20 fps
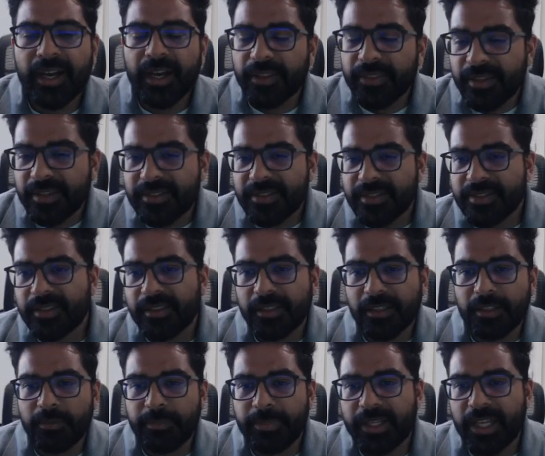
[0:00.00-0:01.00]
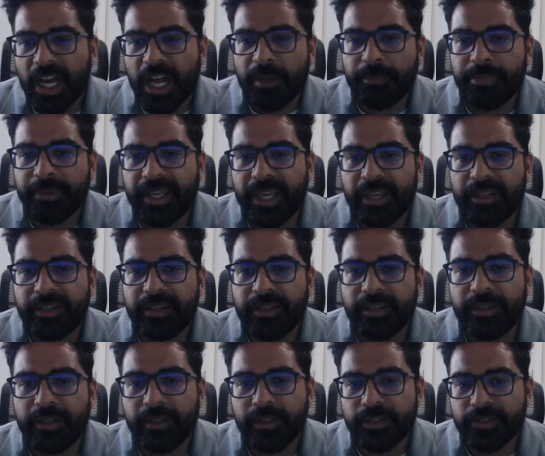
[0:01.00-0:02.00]
This is a little bit
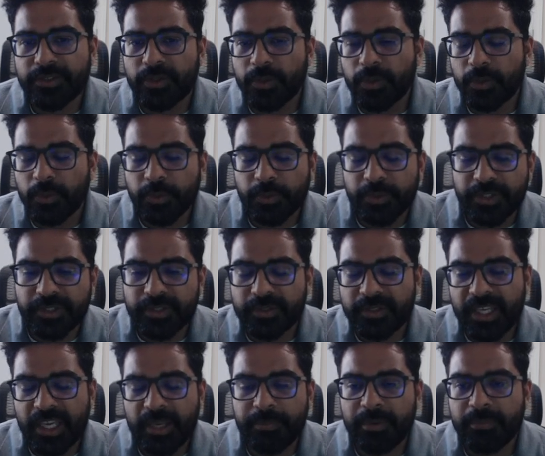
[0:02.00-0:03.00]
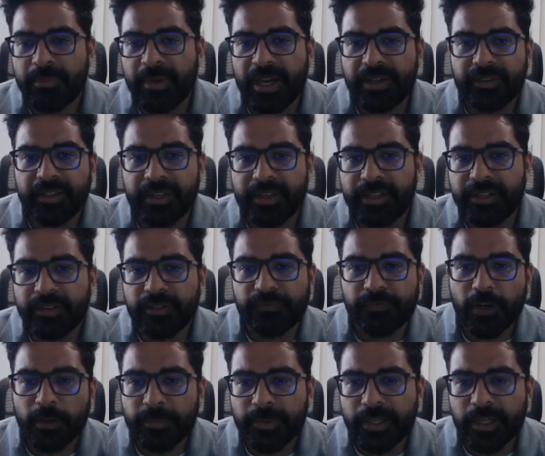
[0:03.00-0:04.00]
complicated, so just keep in mind that in the
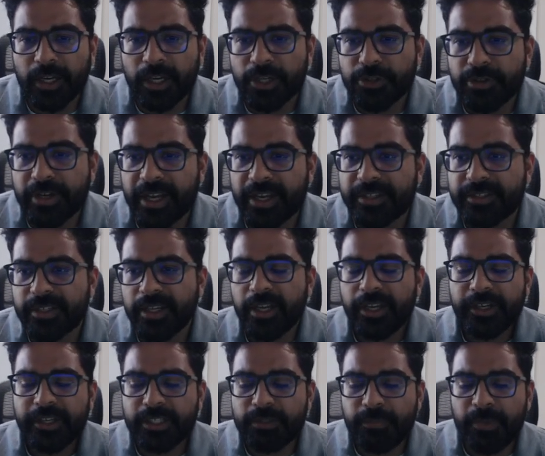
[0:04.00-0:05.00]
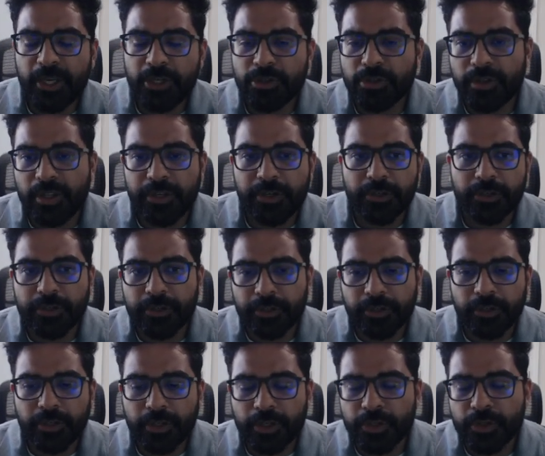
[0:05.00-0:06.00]
farming contracts, just make sure that you're
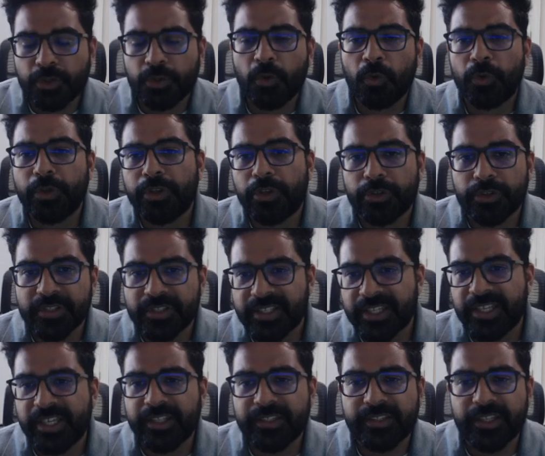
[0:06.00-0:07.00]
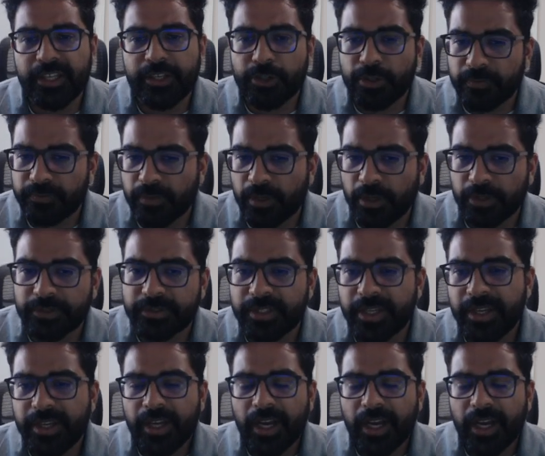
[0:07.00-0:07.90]
controlling your seeds in your vault.